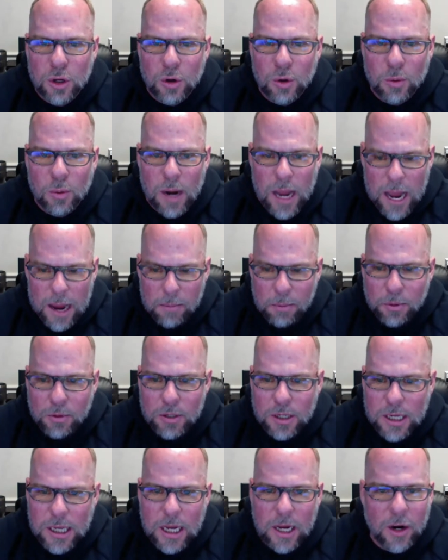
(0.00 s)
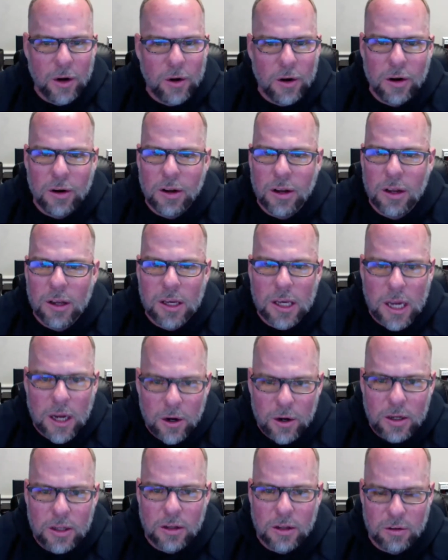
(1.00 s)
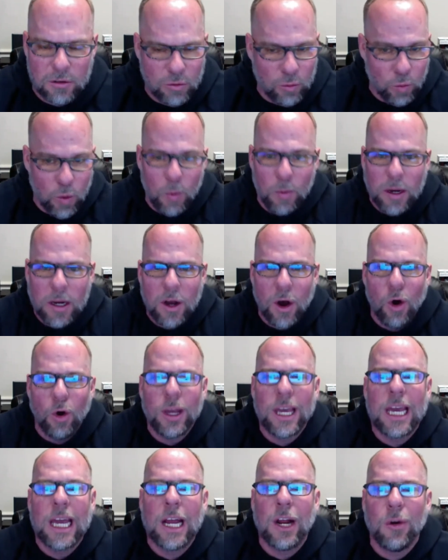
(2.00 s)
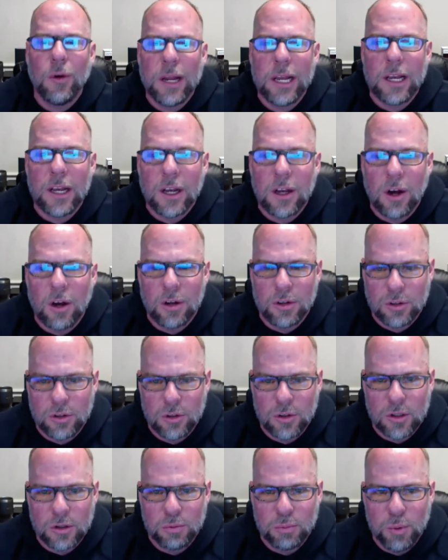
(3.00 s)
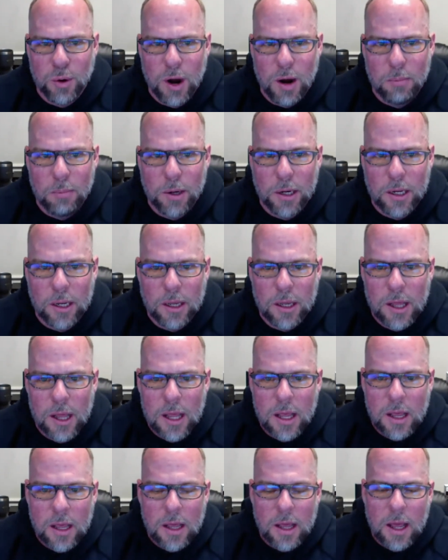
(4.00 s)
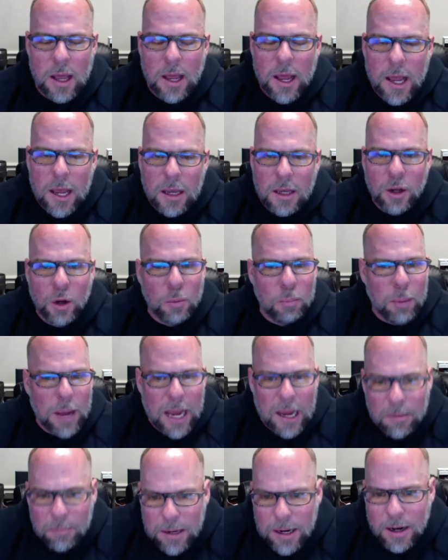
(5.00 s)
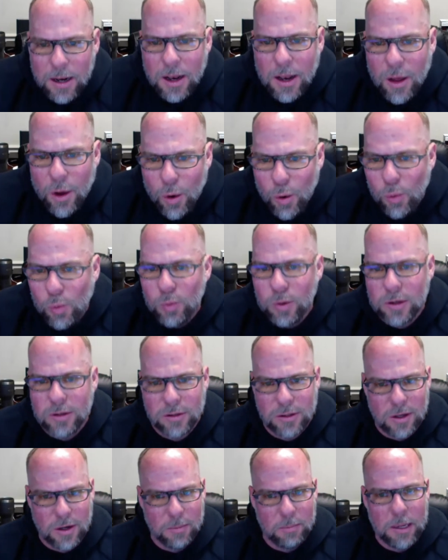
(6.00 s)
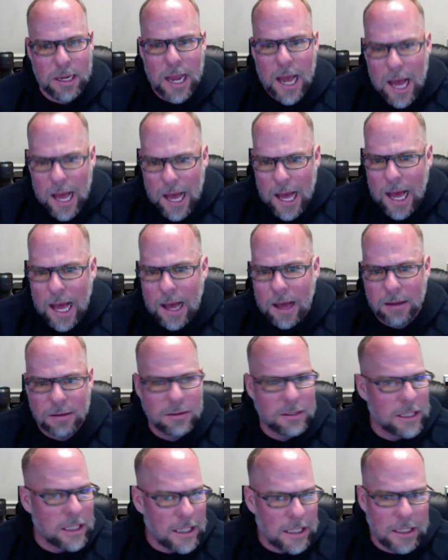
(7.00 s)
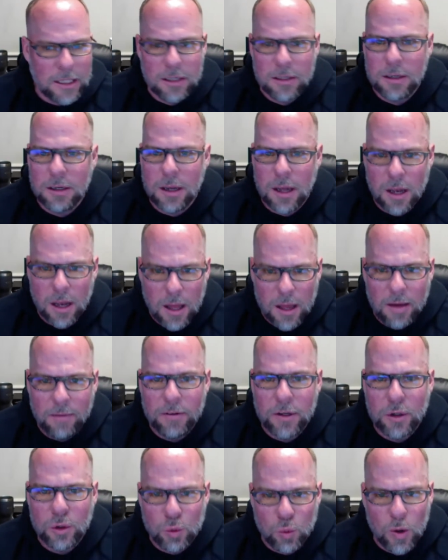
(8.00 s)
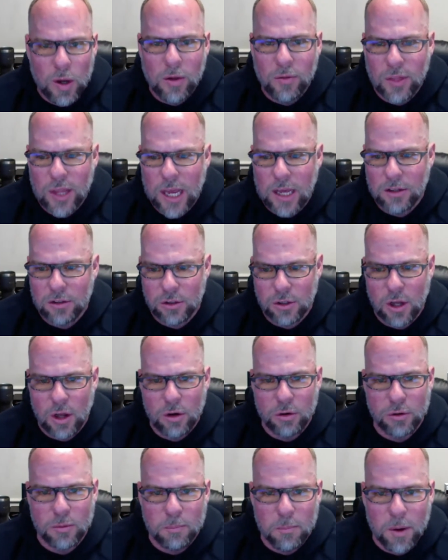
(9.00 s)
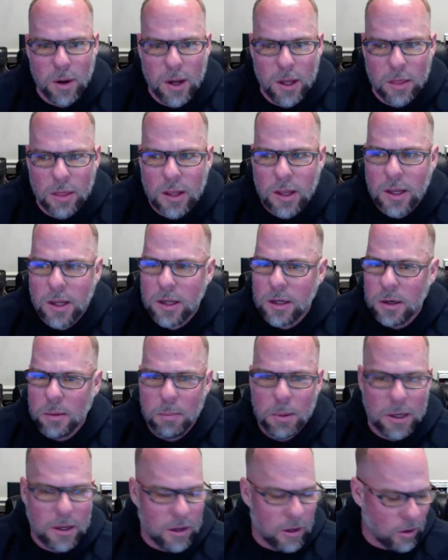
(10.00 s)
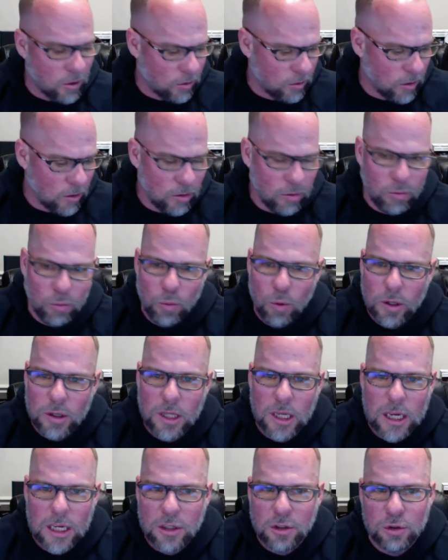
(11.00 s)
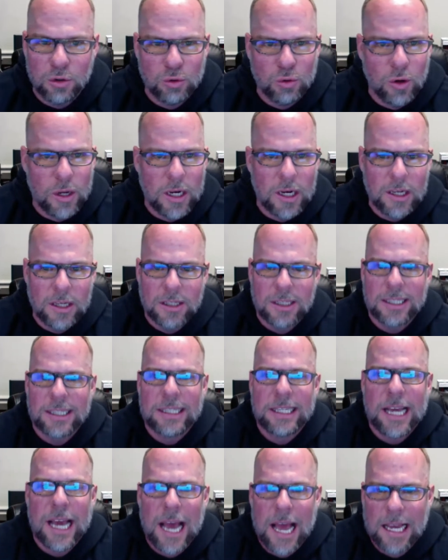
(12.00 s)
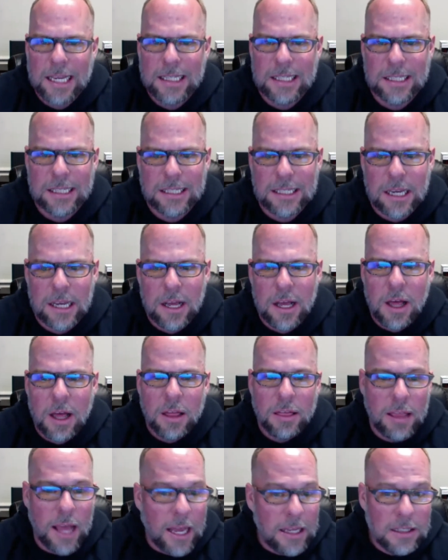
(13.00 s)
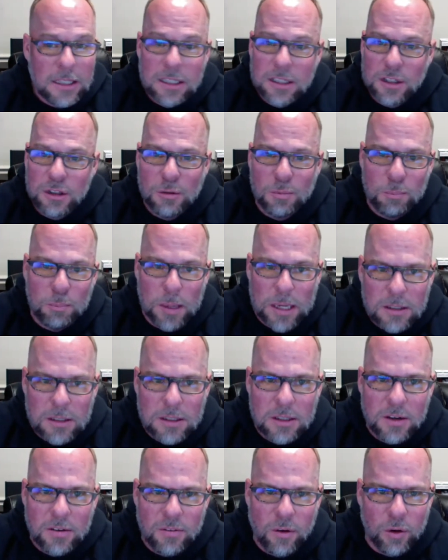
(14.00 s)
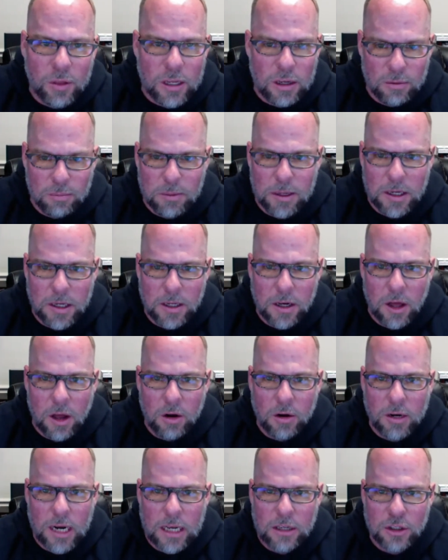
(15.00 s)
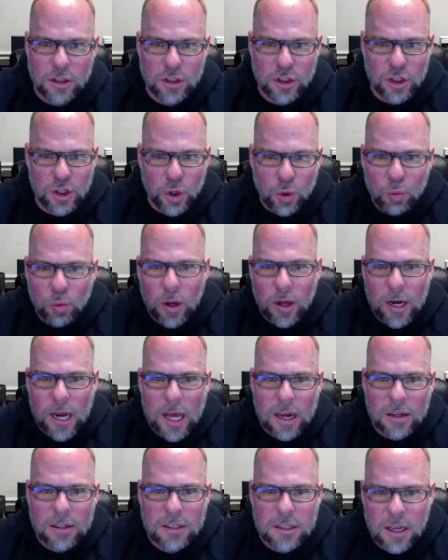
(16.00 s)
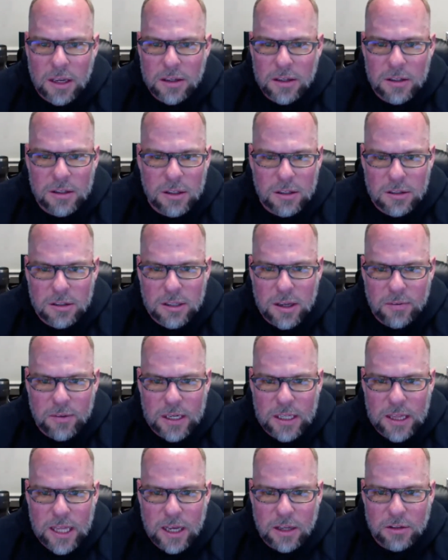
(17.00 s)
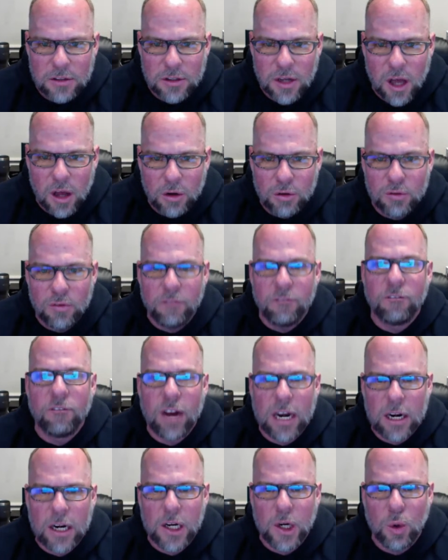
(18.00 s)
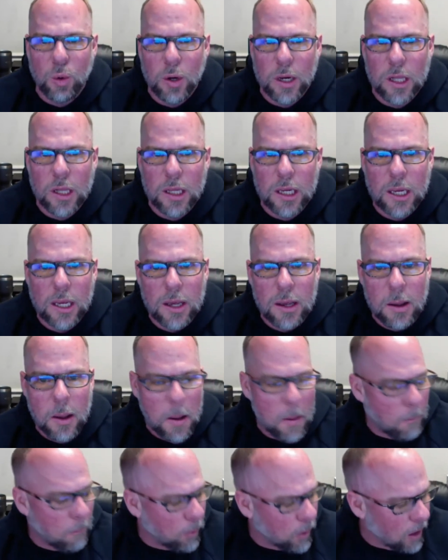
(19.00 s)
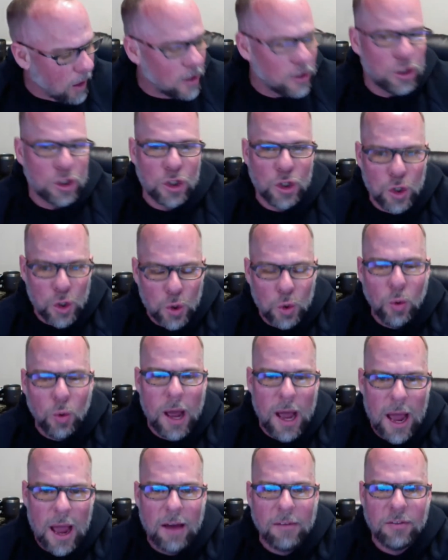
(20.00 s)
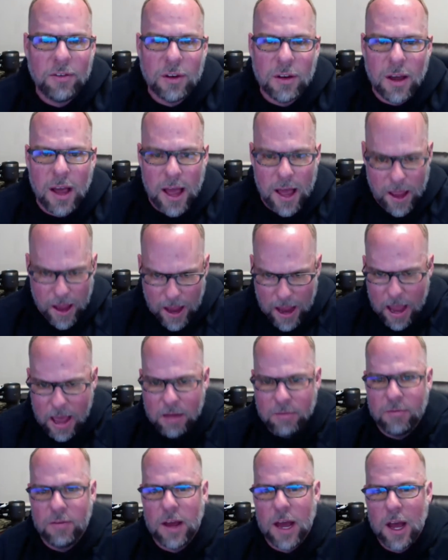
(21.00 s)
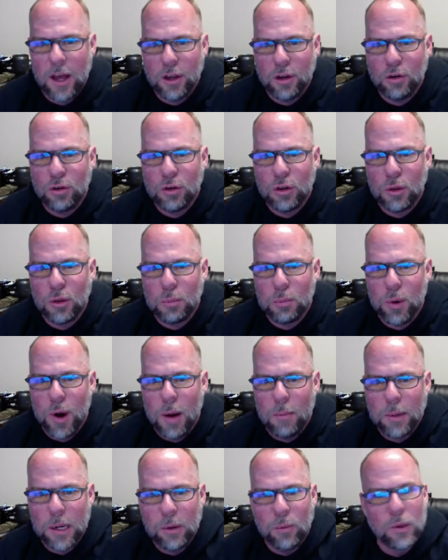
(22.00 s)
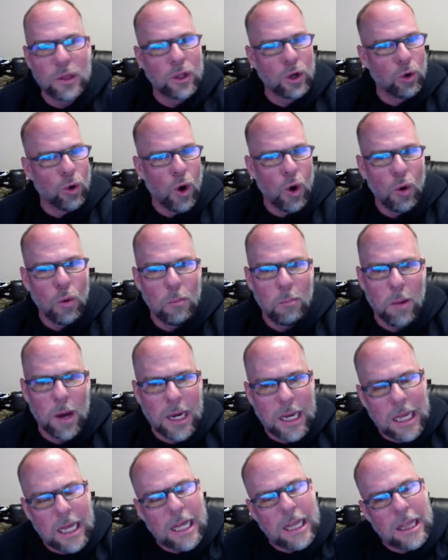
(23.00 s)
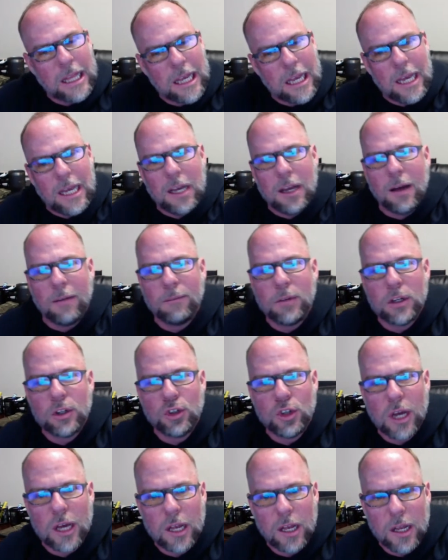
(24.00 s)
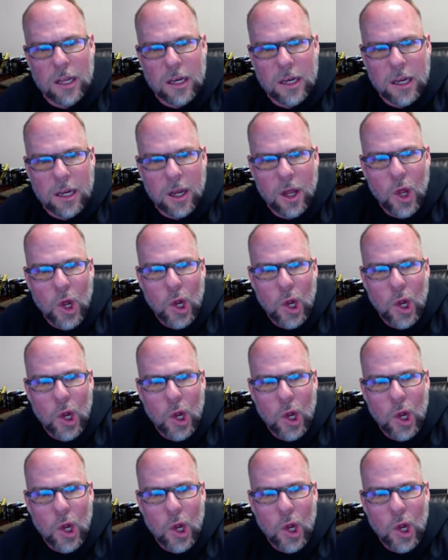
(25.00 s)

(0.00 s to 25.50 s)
you're able to carry this, what we call carrying cost on this property. Heck, your payment alone is going to be high, $10, $11, $12,000 a month, depending on what the interest rate is and taxes. That's expensive on these $1 million houses. You'll run out of the $70,000 very quickly. Plus, you have to add value to the property with your own money, and then come to jet lending